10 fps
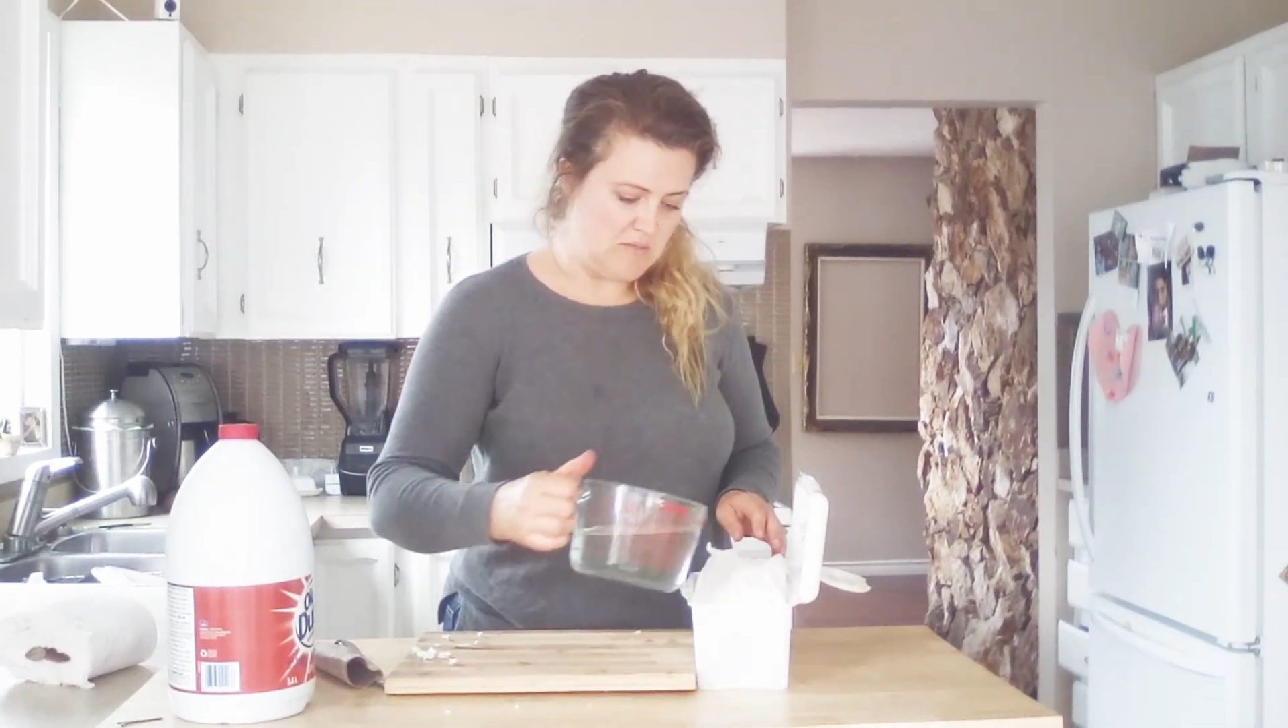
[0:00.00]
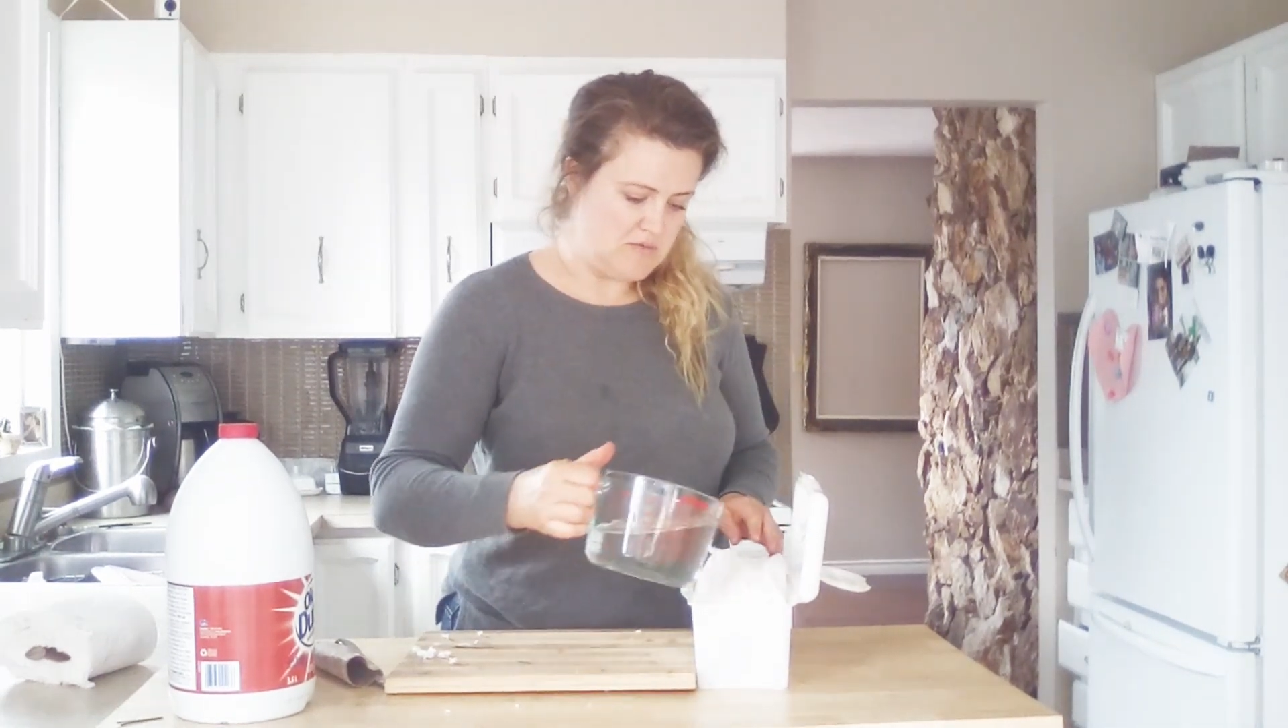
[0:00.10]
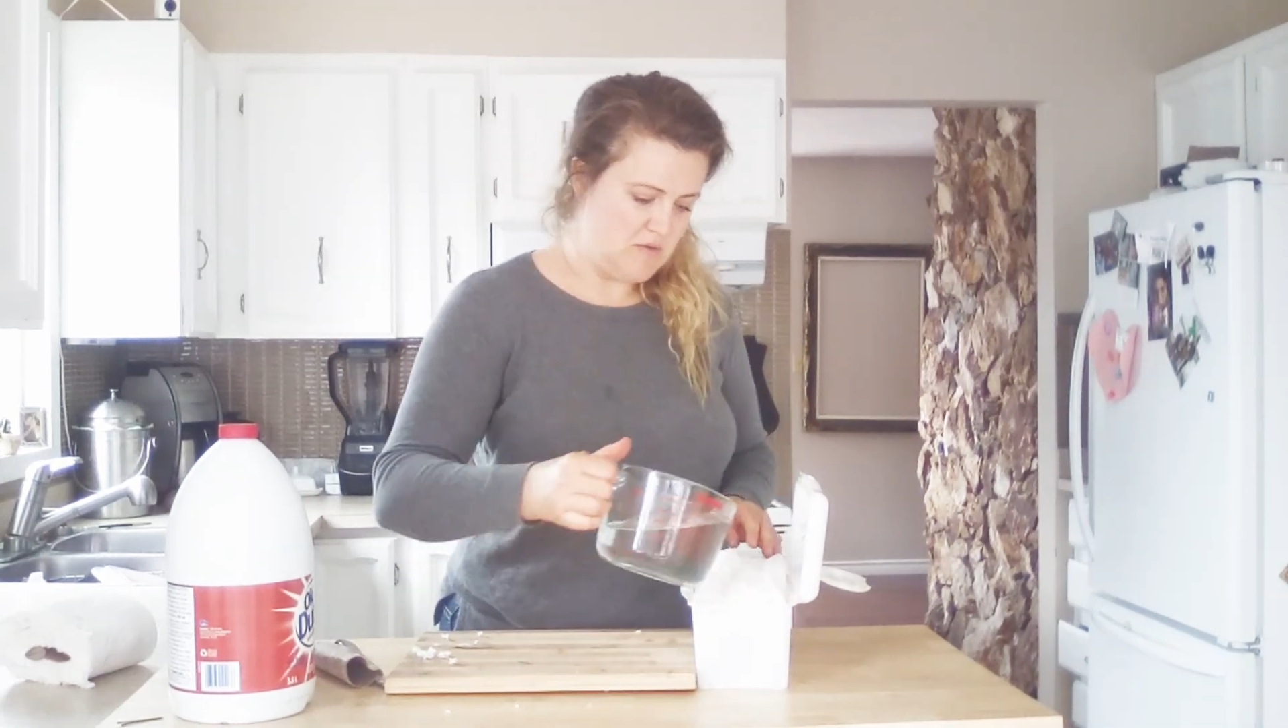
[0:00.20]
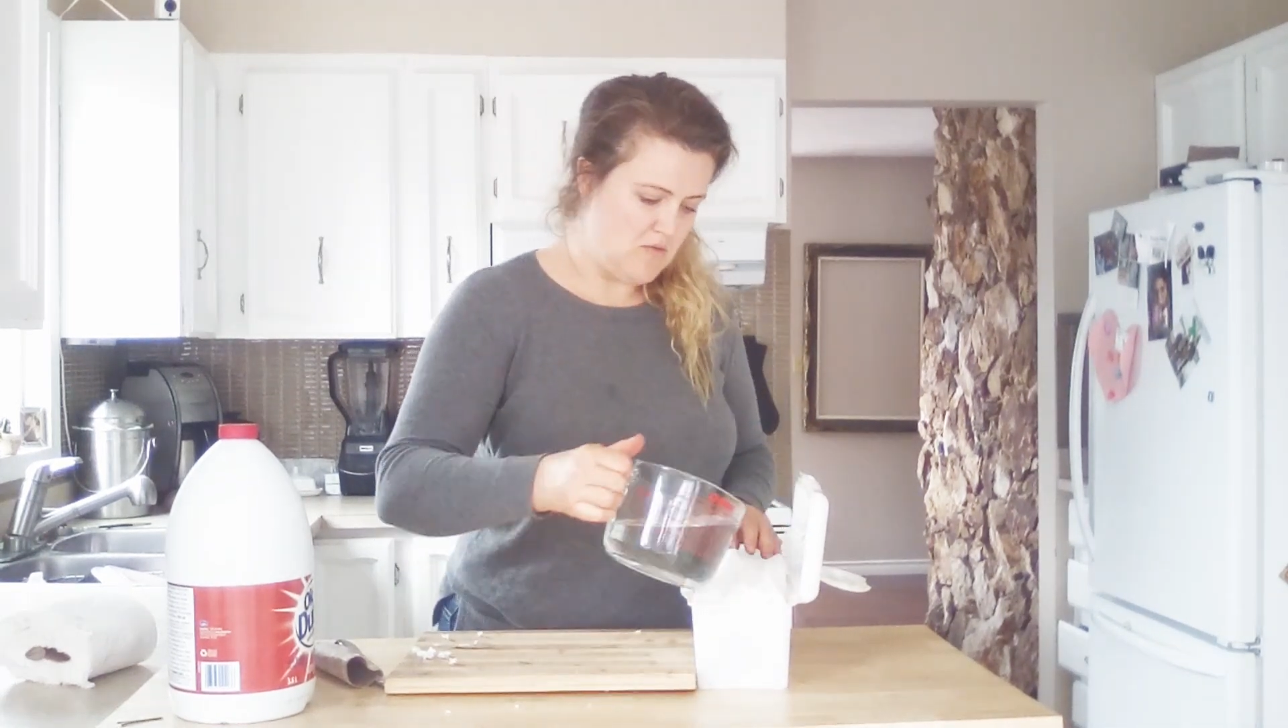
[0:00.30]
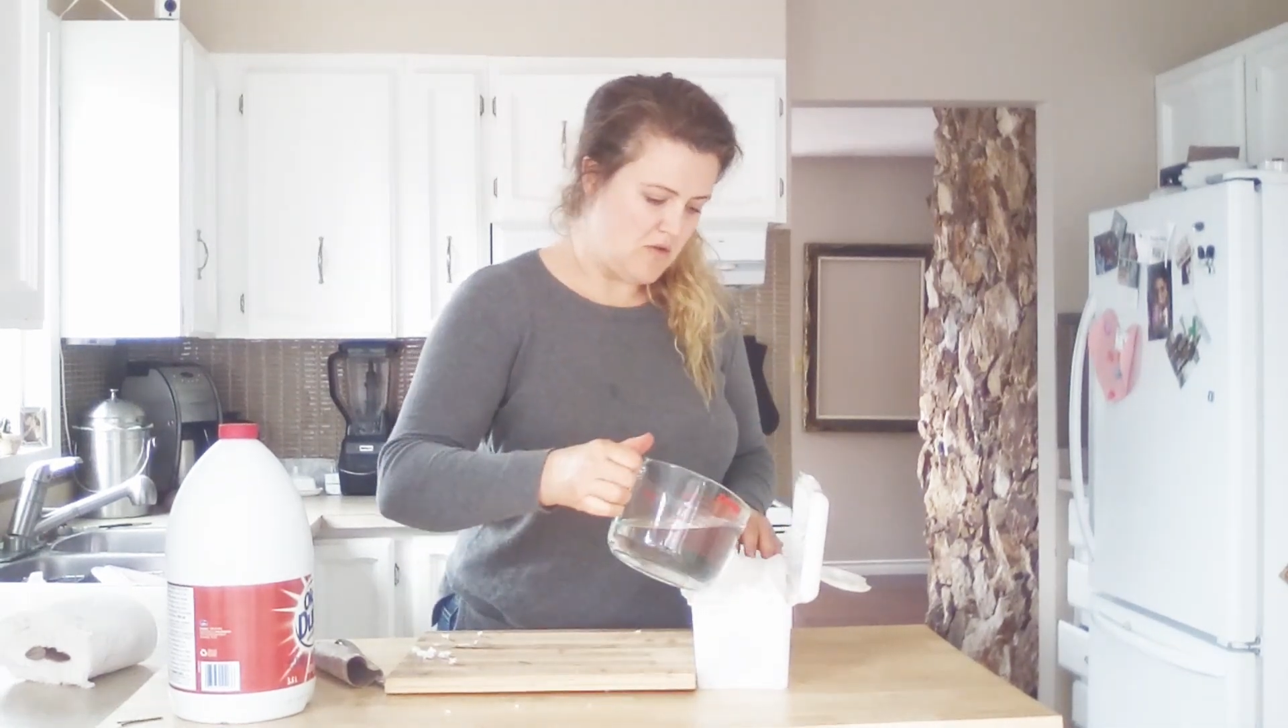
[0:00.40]

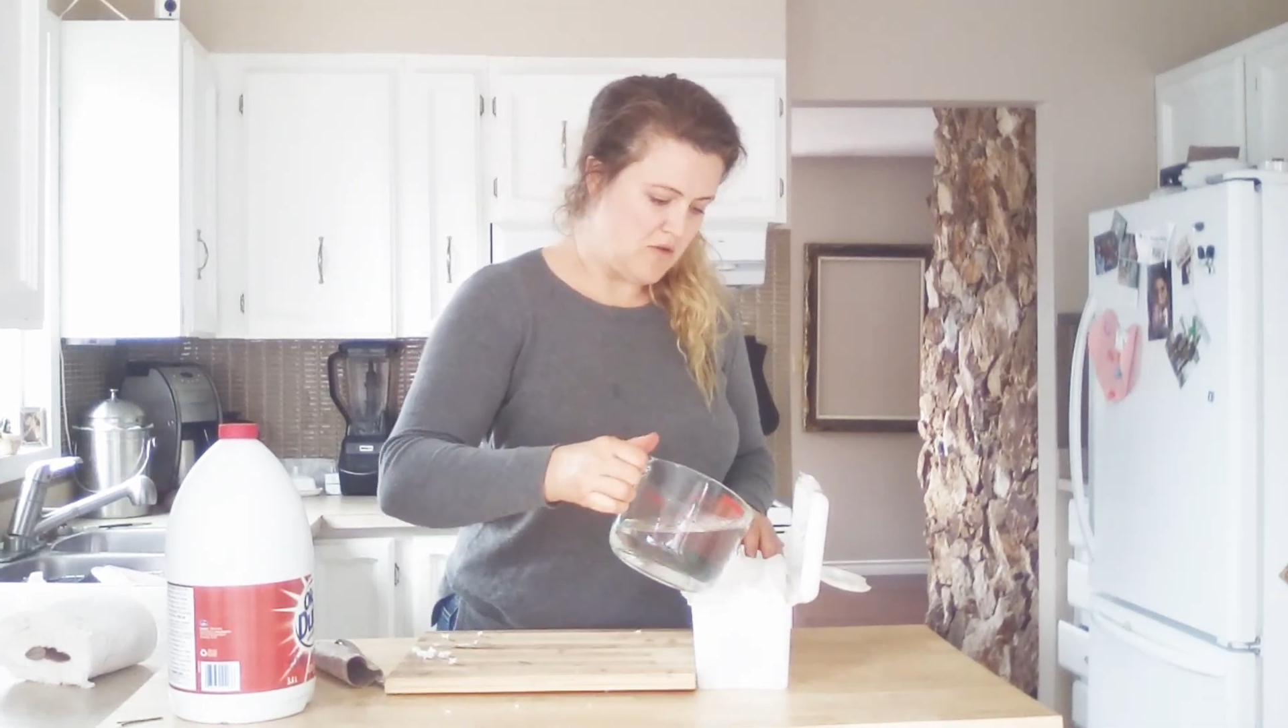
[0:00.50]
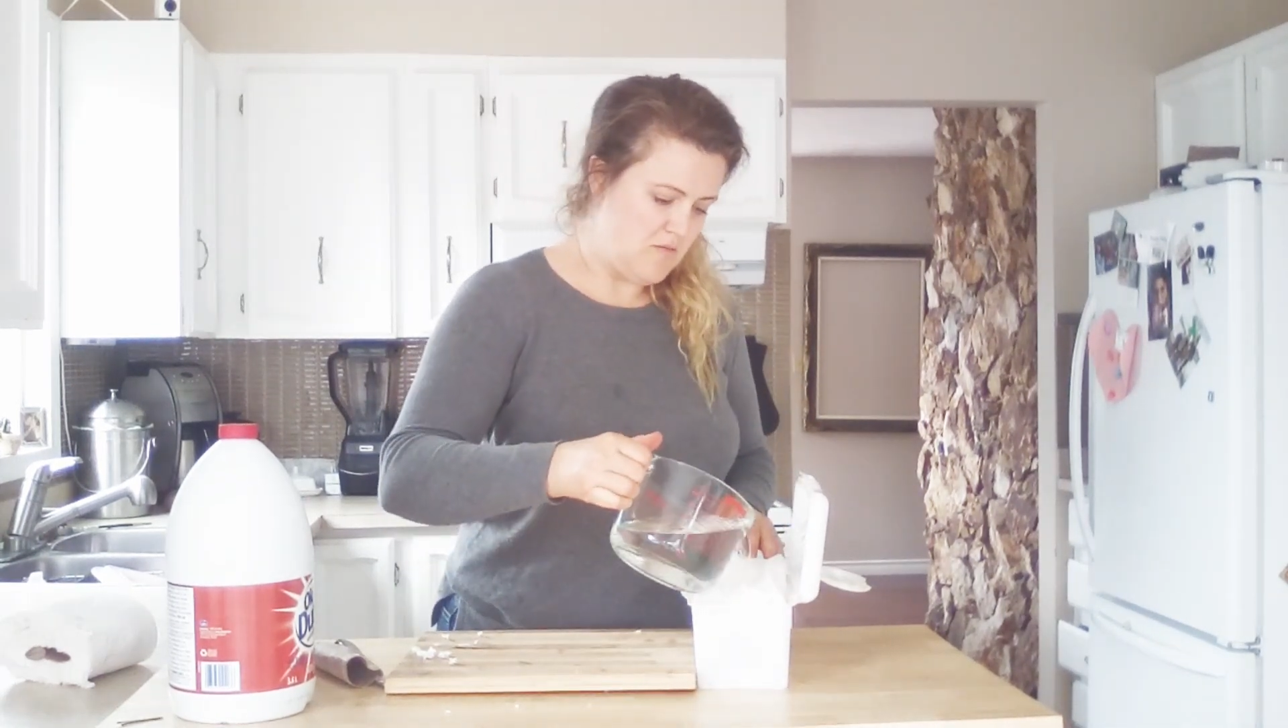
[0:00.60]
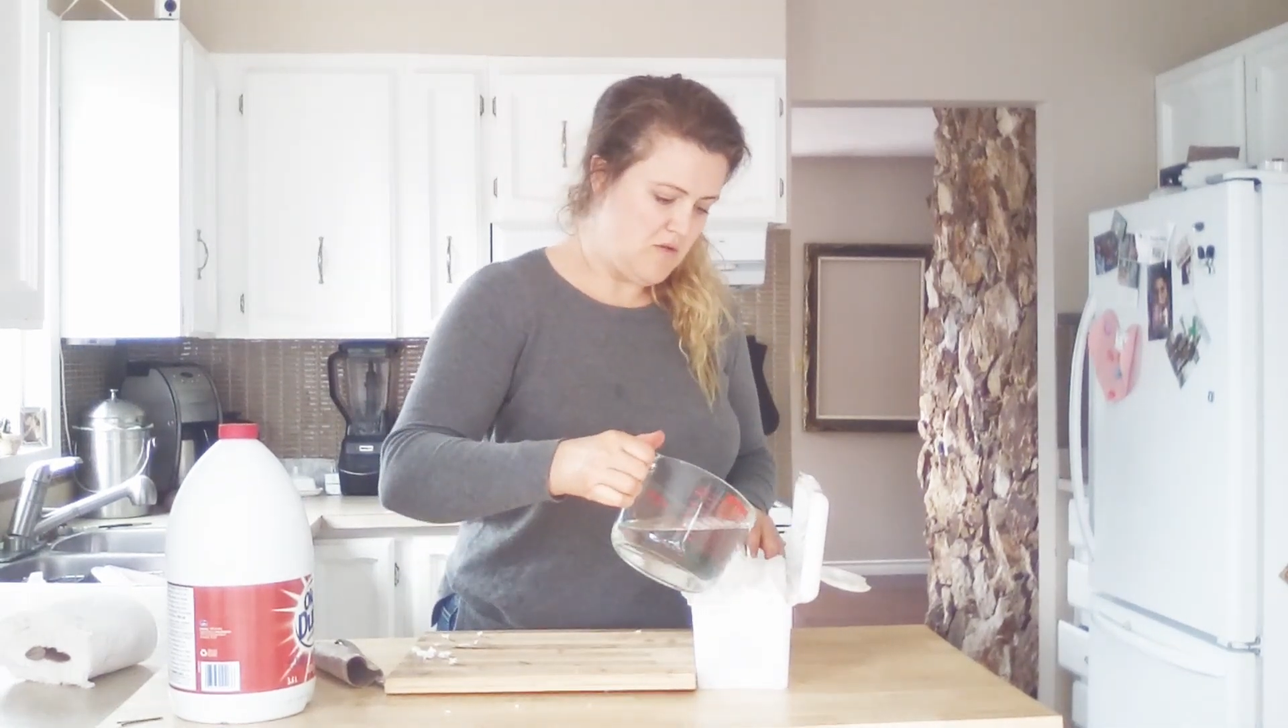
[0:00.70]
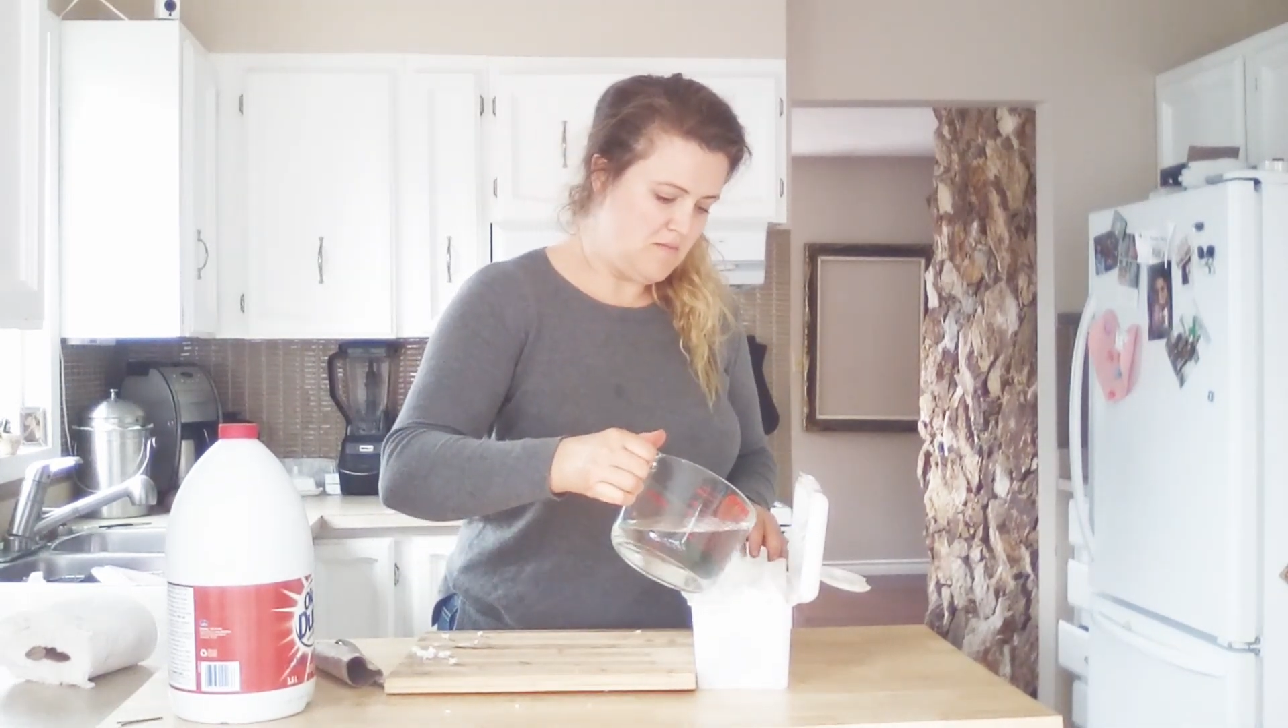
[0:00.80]
absorb